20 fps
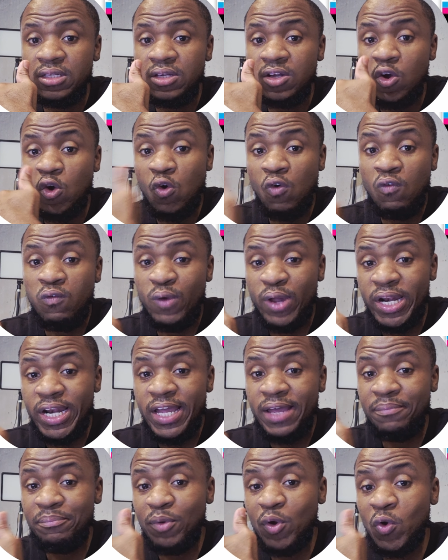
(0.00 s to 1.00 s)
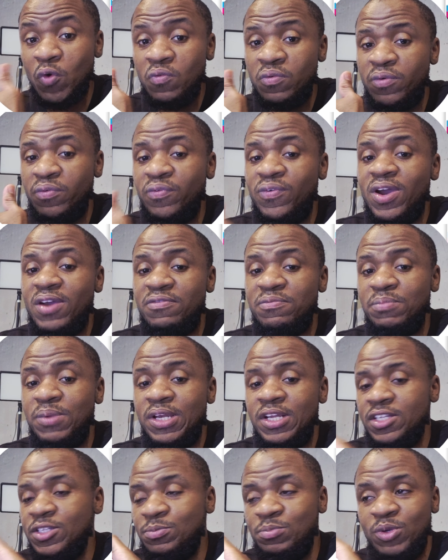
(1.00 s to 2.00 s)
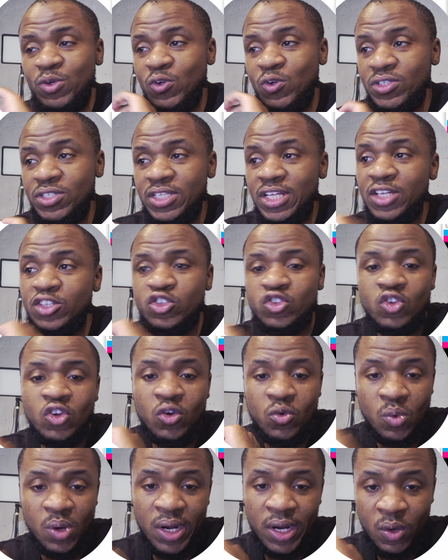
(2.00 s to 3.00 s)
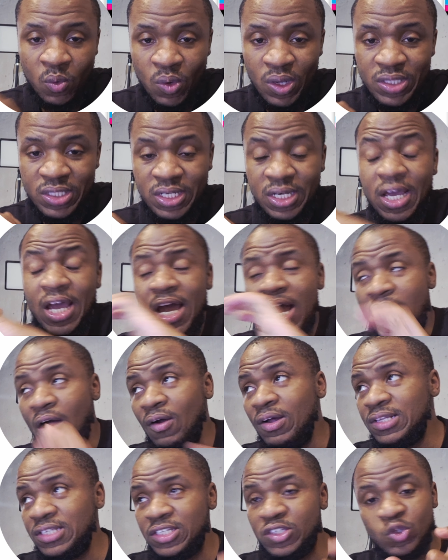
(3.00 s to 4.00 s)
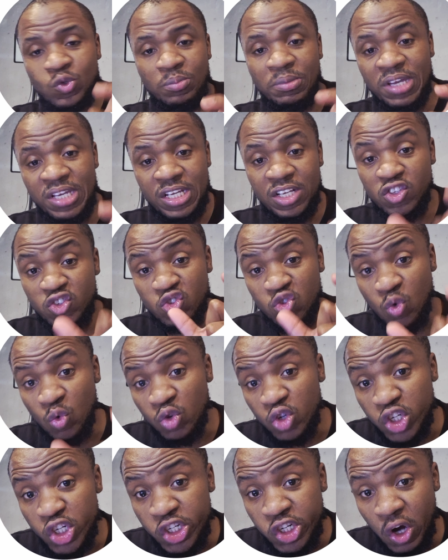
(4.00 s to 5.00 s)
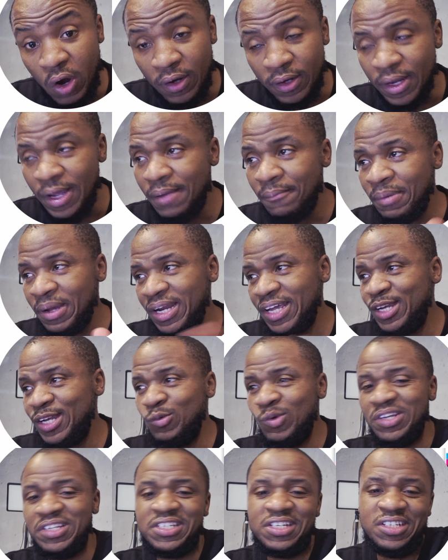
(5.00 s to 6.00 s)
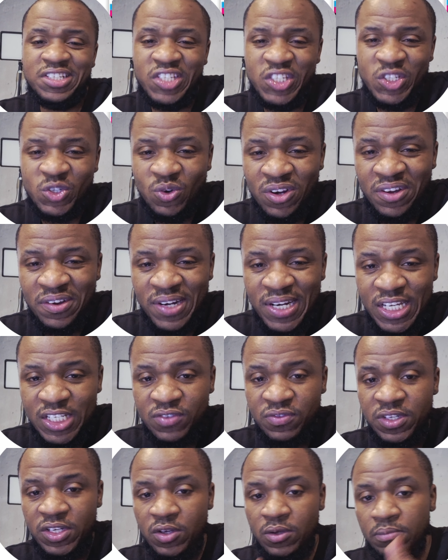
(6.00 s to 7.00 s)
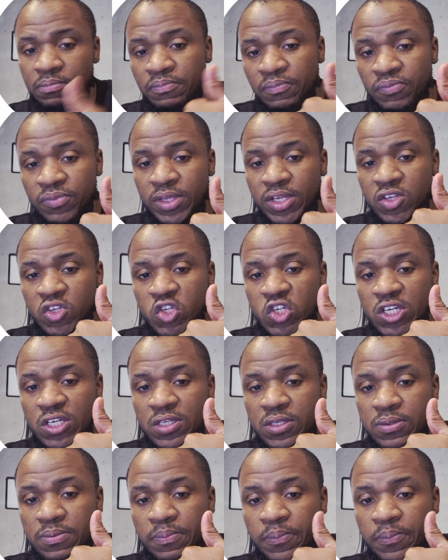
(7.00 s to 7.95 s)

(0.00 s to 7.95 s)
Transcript: overlap over 5 minutes, because that's not what I wanted. I wanted to make it so short. But anyways, I'll see you on our next video. Cheers.